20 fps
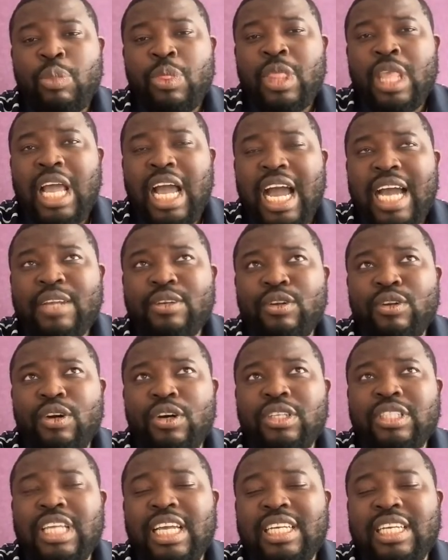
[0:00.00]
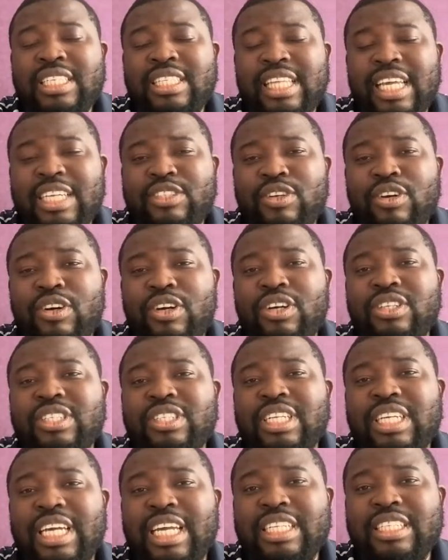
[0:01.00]
I know Tech
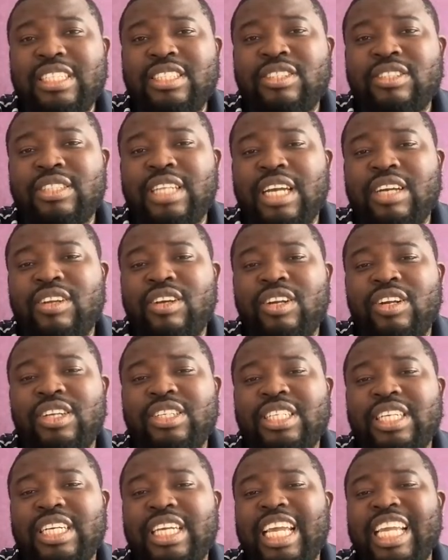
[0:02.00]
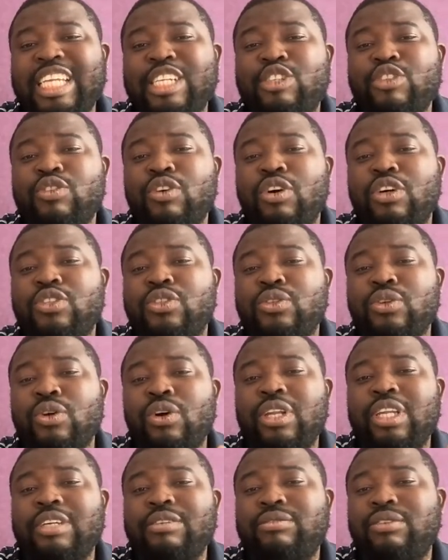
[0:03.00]
Nation and digital technology is not
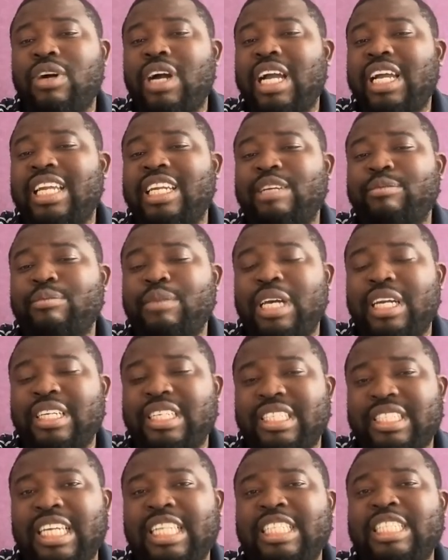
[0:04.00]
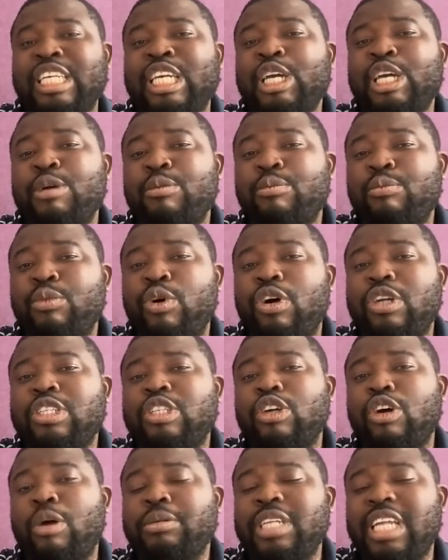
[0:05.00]
solely for academia and research, but
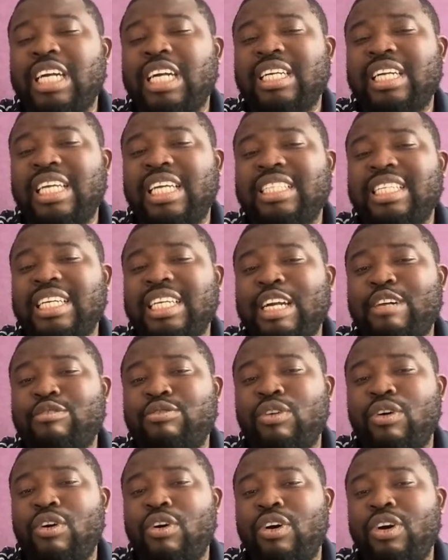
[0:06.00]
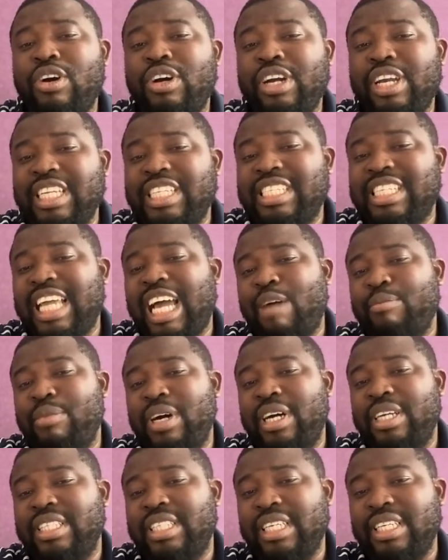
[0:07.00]
optional criteria 4 is
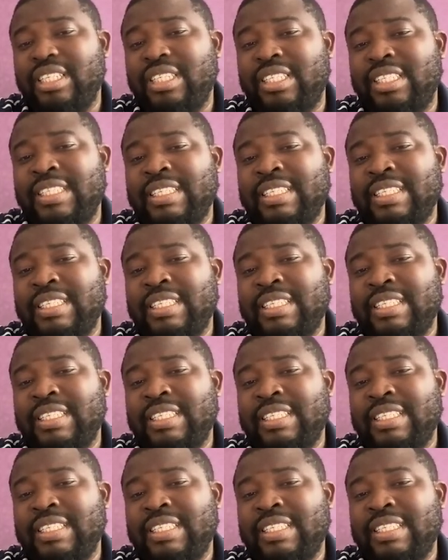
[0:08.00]
about it.